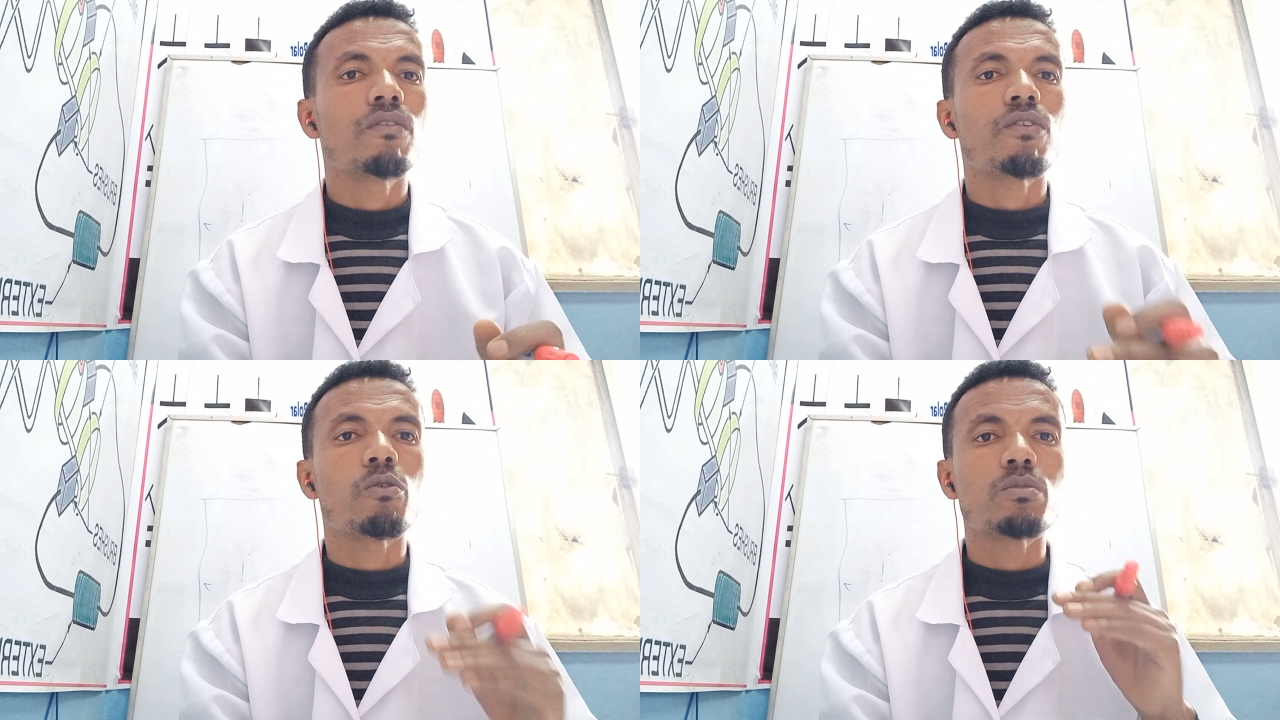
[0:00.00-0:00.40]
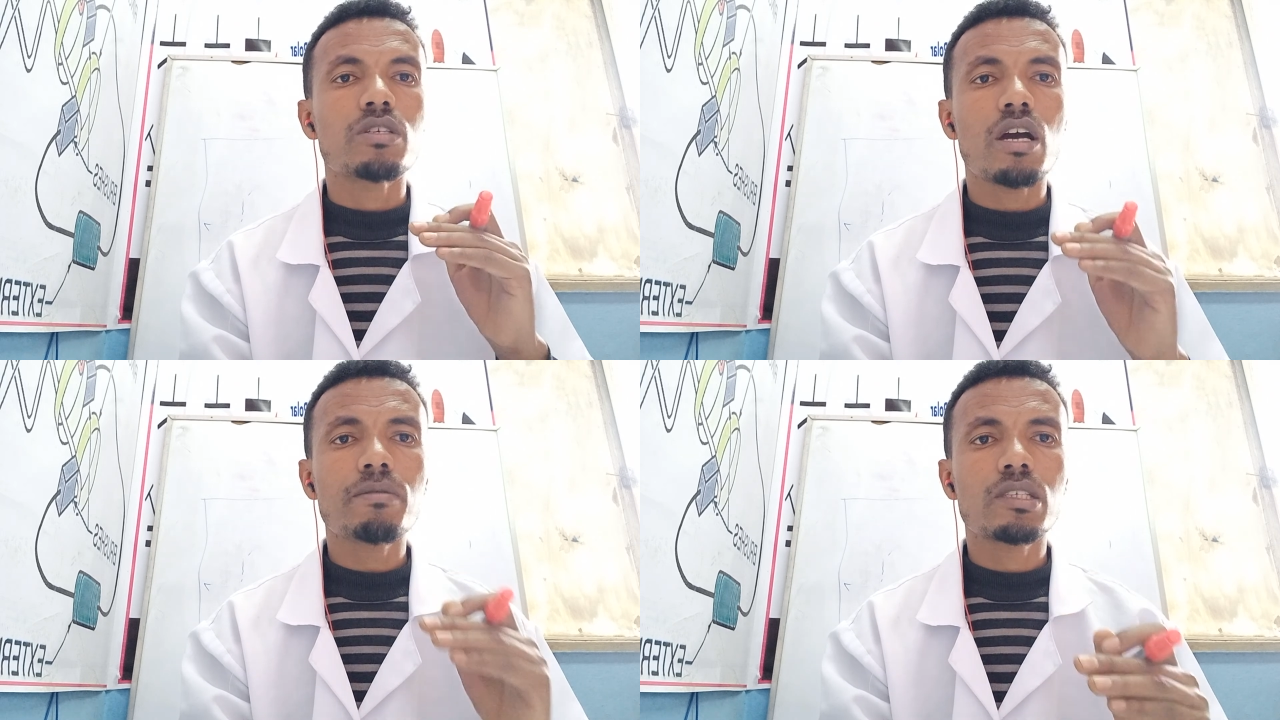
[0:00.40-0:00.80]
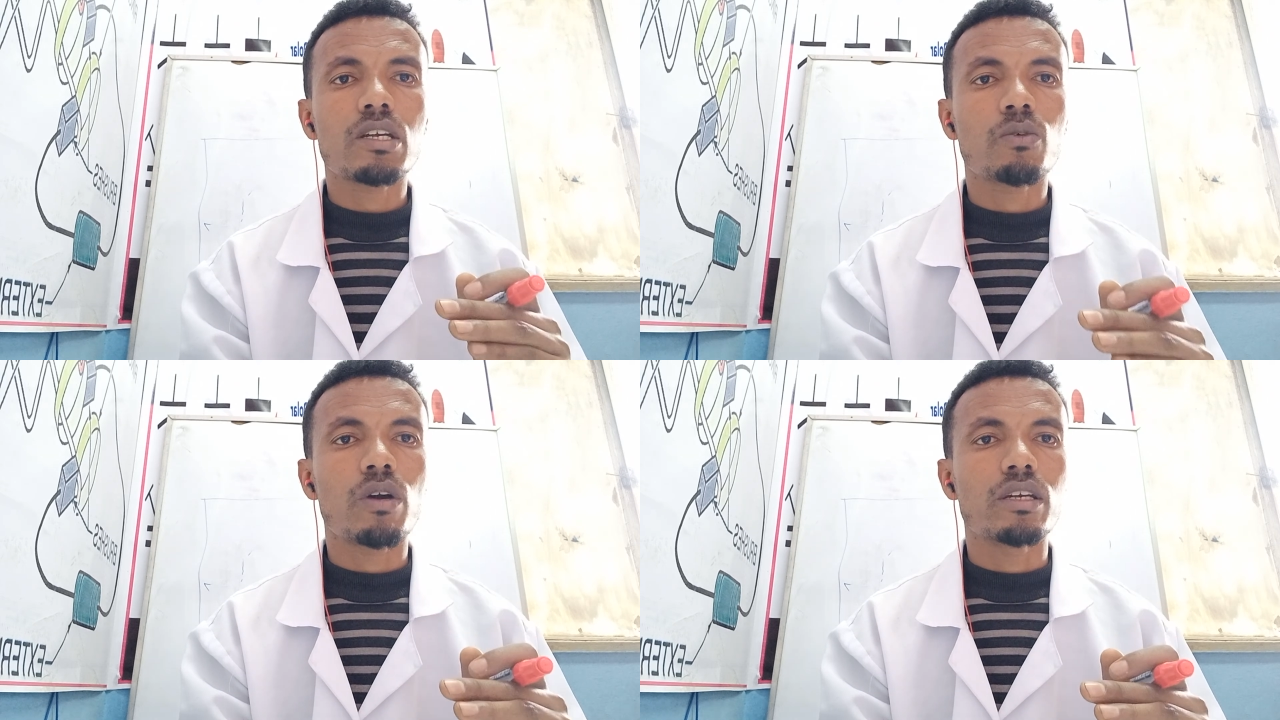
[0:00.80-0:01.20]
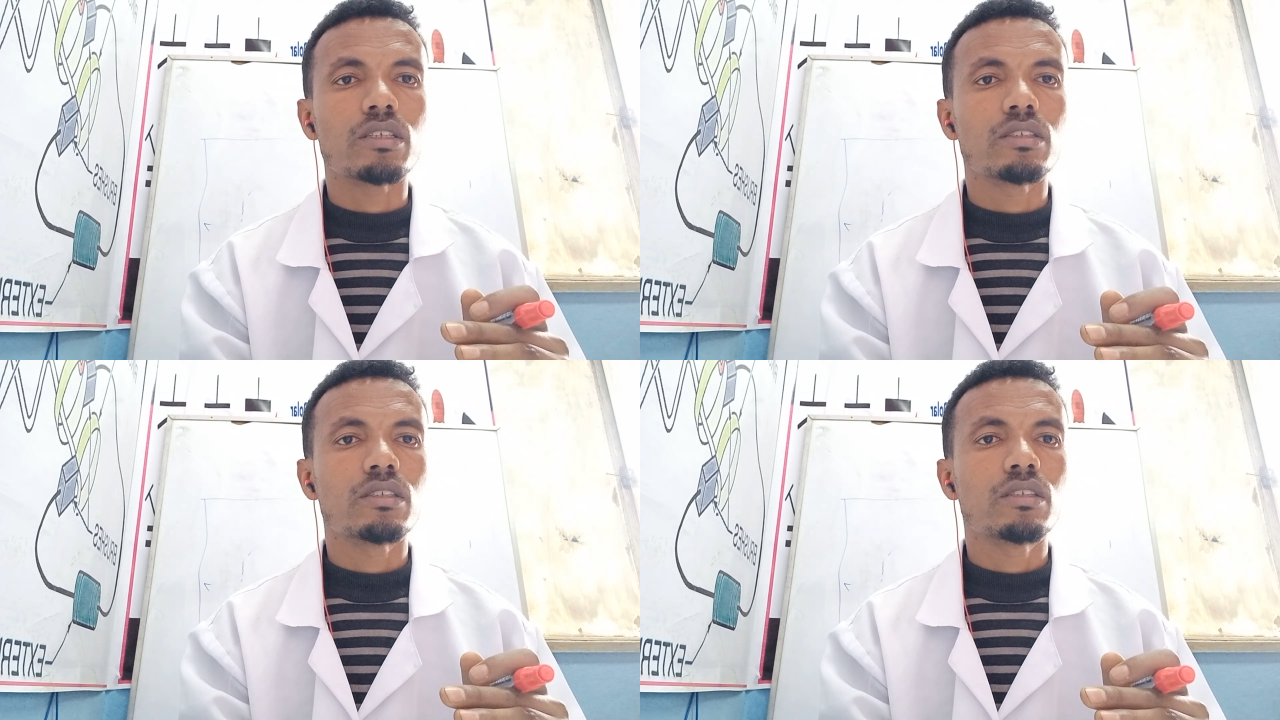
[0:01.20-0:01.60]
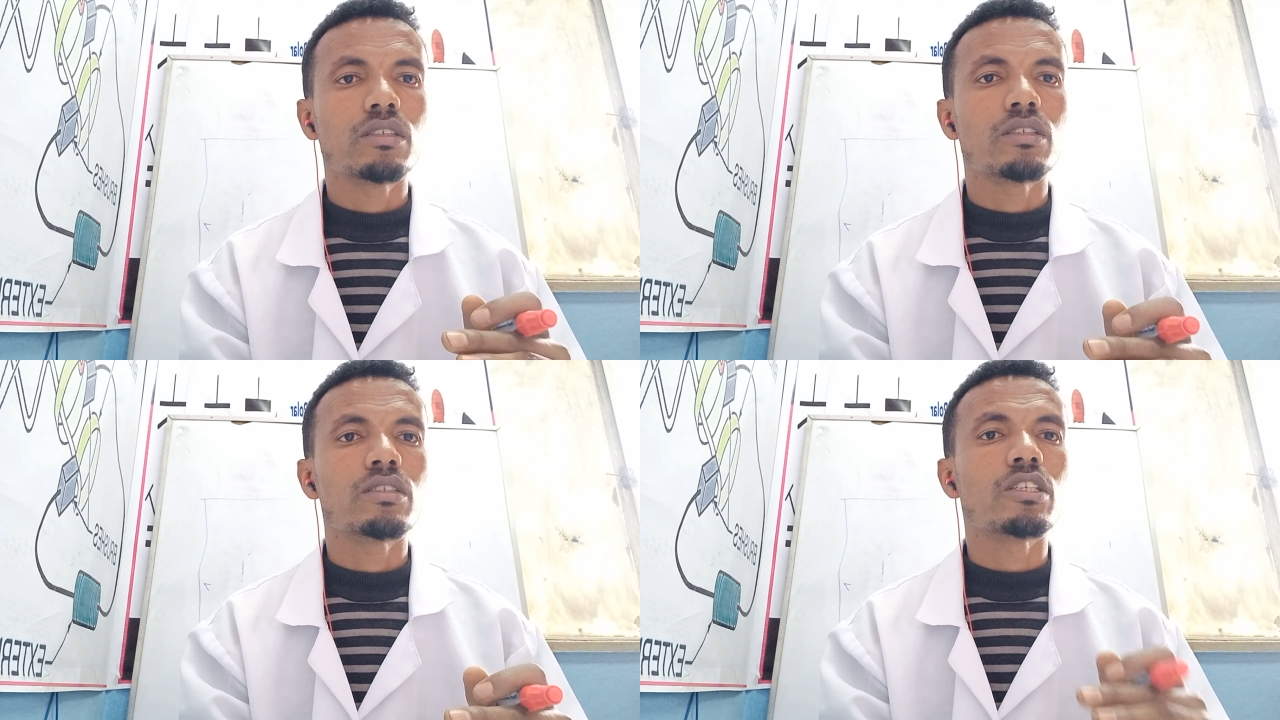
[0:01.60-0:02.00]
from chapter 1,